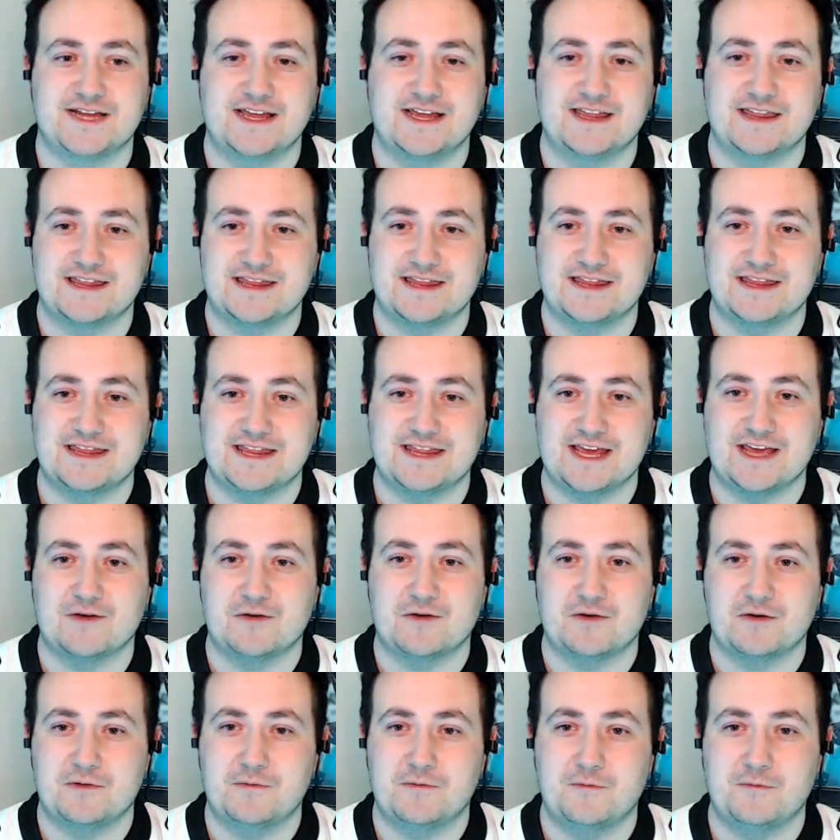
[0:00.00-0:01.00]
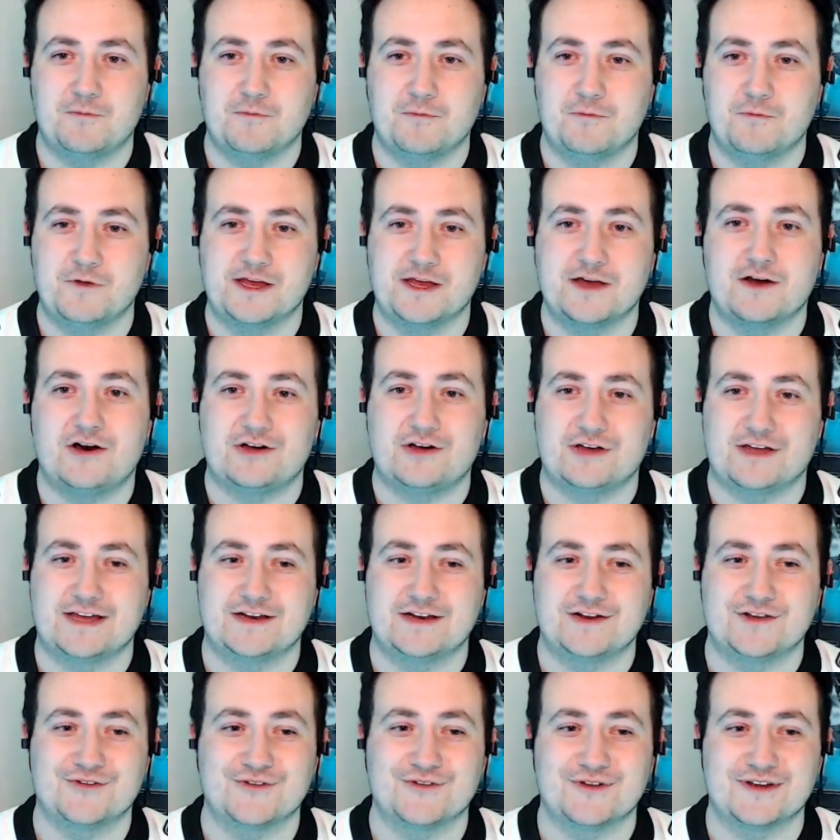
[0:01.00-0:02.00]
I think we all
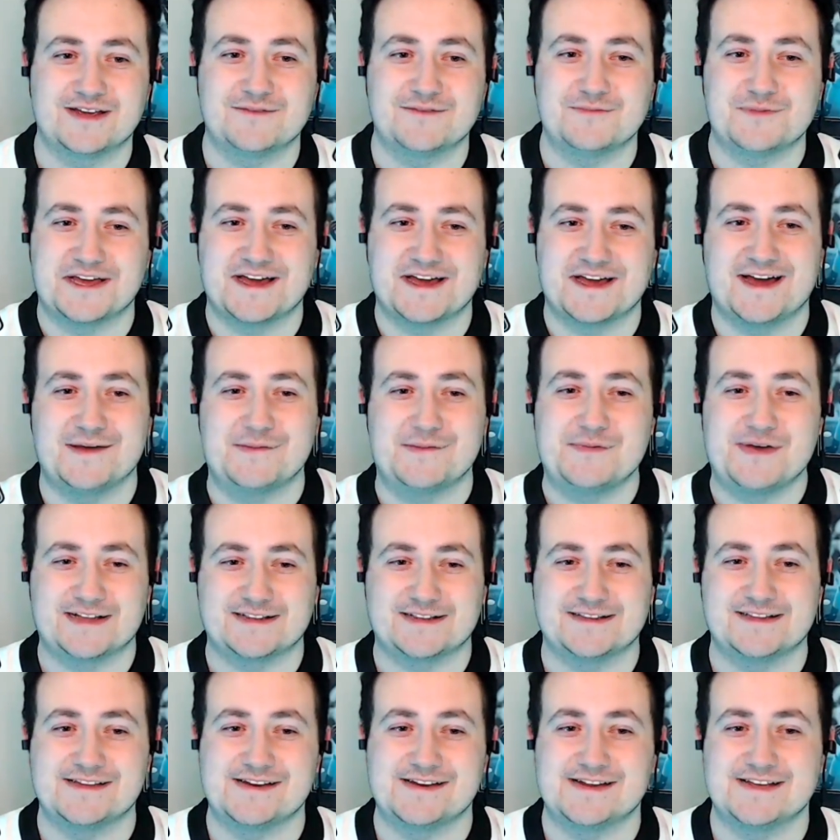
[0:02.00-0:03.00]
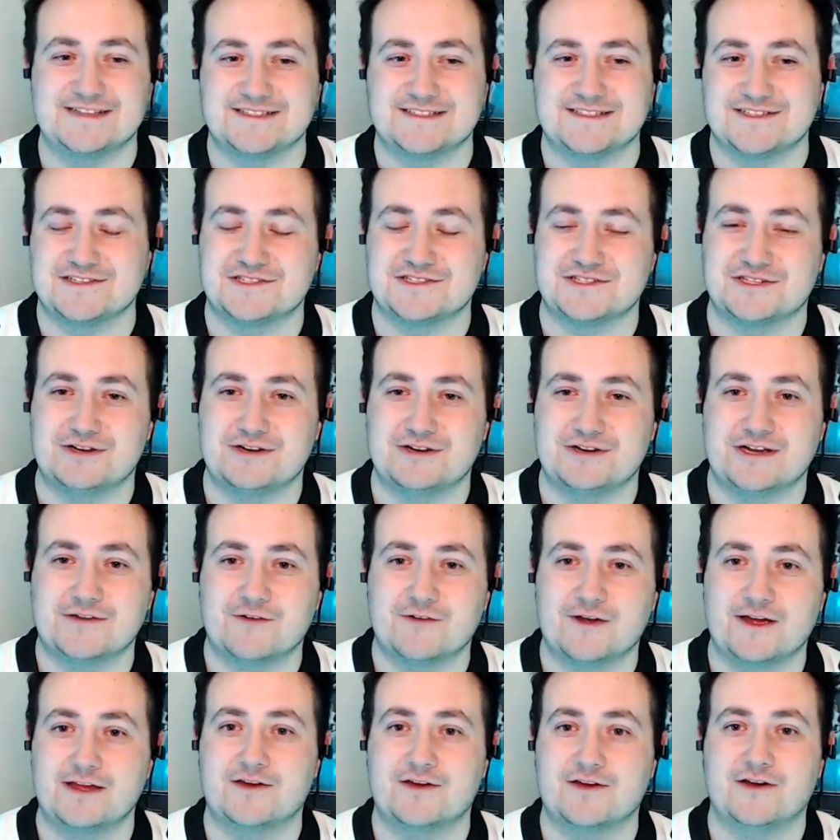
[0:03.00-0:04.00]
can agree Mekhi Becton is the starting
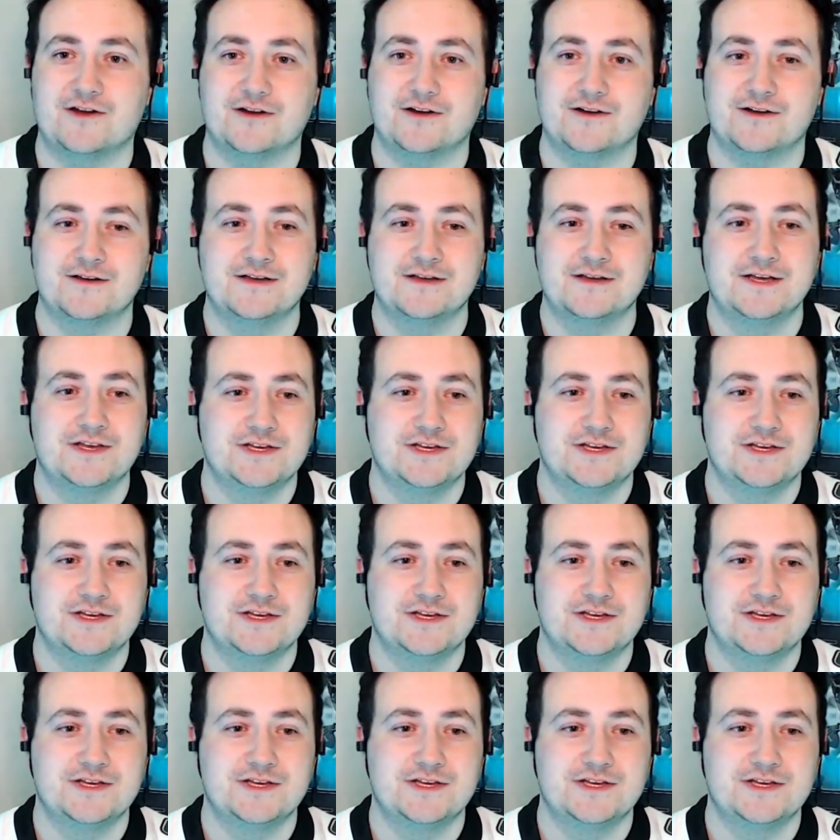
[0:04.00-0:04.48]
right guard.